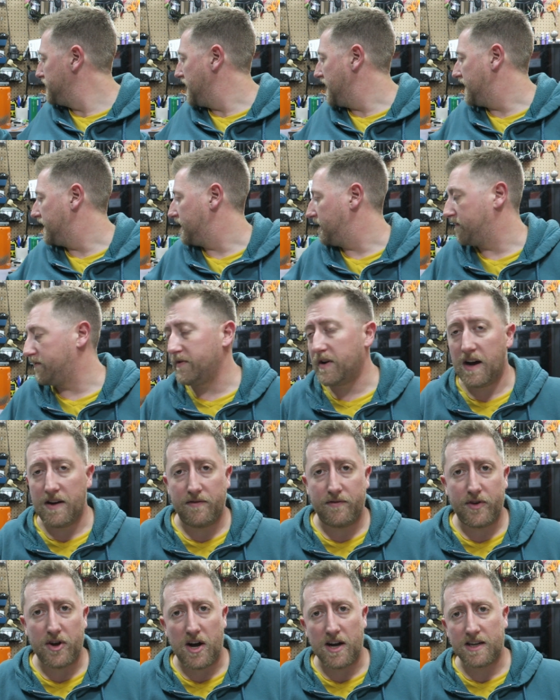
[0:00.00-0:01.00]
and
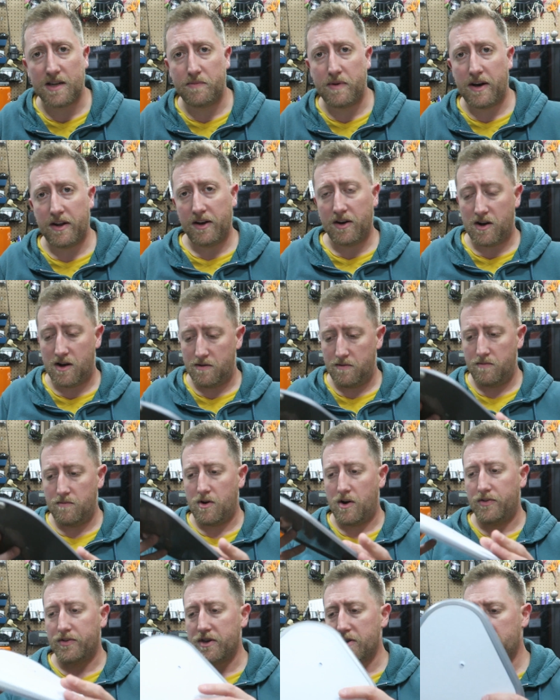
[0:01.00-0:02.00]
I've talked about it
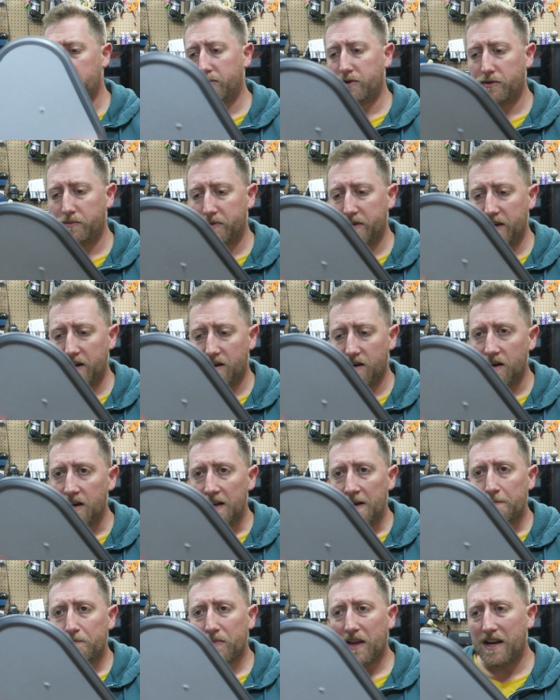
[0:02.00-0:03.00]
on the YouTubes here,
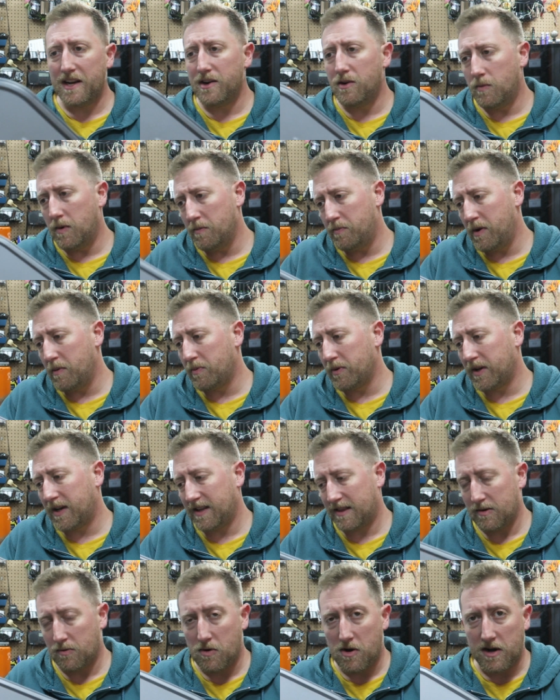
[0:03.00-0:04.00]
and I don't want people to
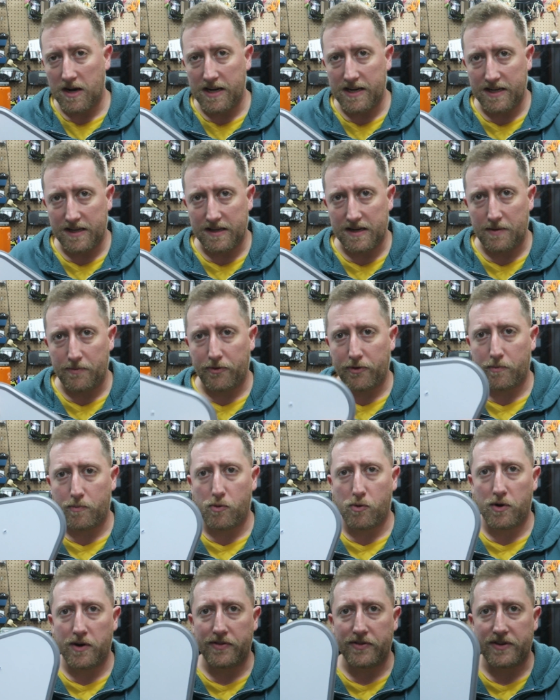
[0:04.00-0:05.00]
get the wrong idea that I'm
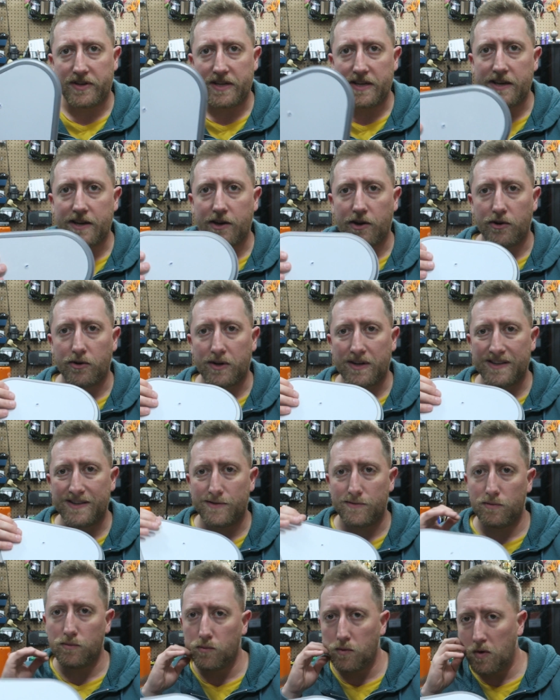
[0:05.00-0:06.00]
supporting the TIKO,
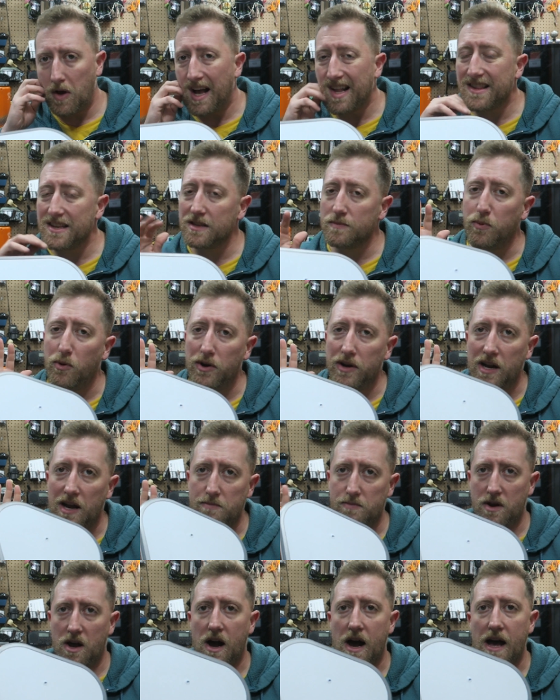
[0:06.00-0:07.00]
because at this point
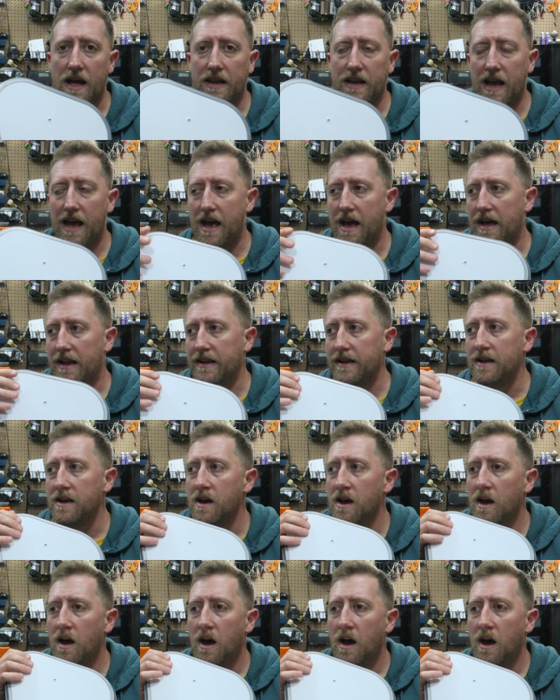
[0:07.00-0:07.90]
I'm not, and